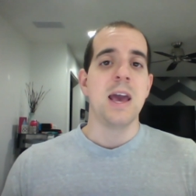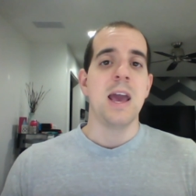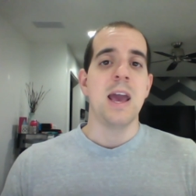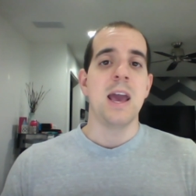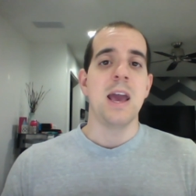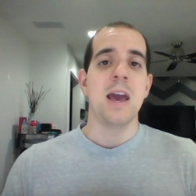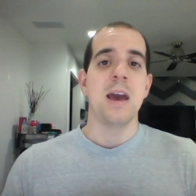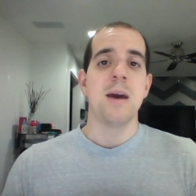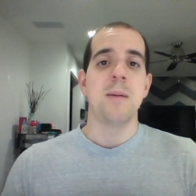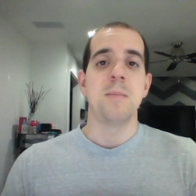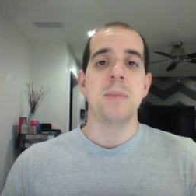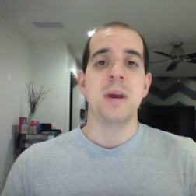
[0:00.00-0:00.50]

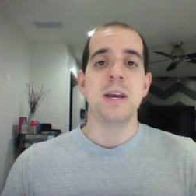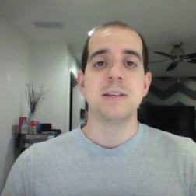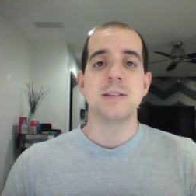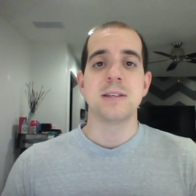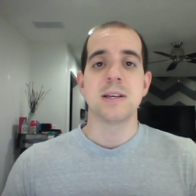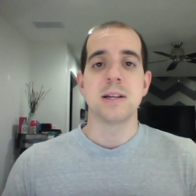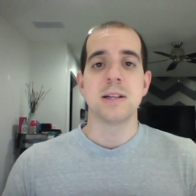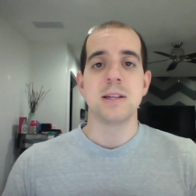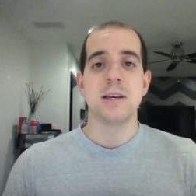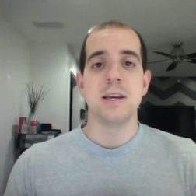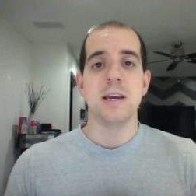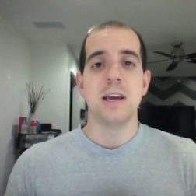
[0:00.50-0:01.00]
and
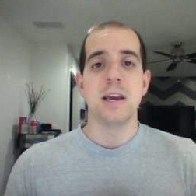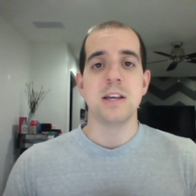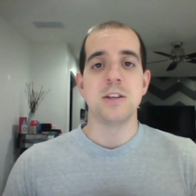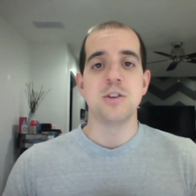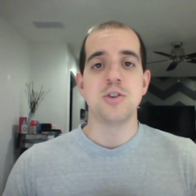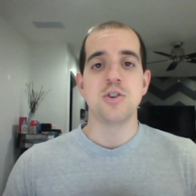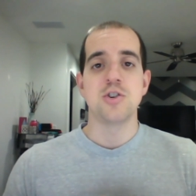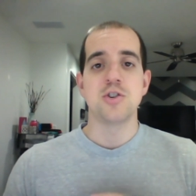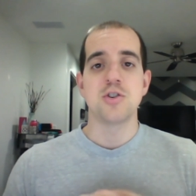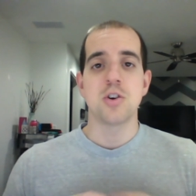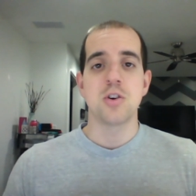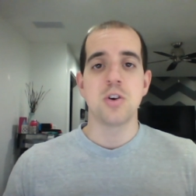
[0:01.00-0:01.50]
basically
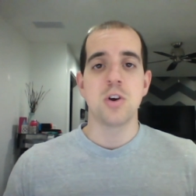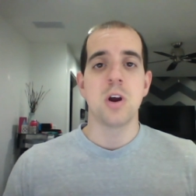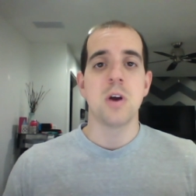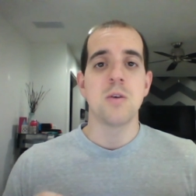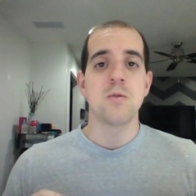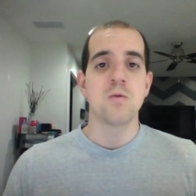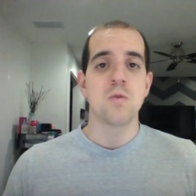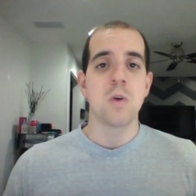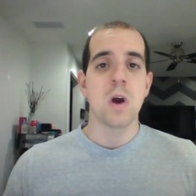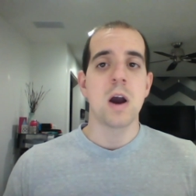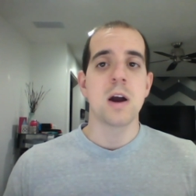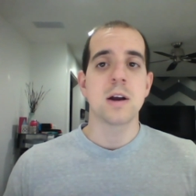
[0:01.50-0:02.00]
ensure a
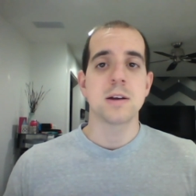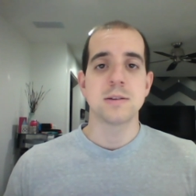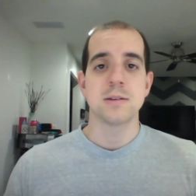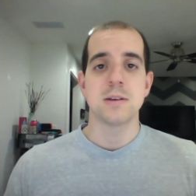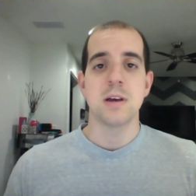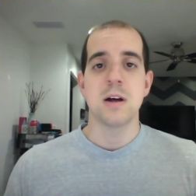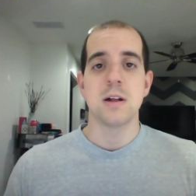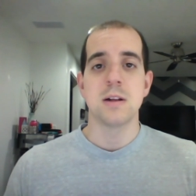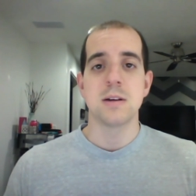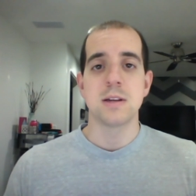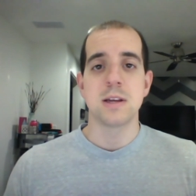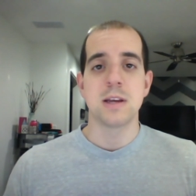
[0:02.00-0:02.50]
rock
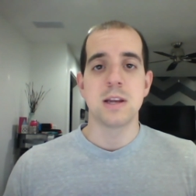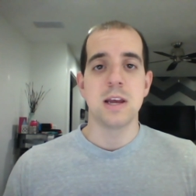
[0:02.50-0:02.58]
solid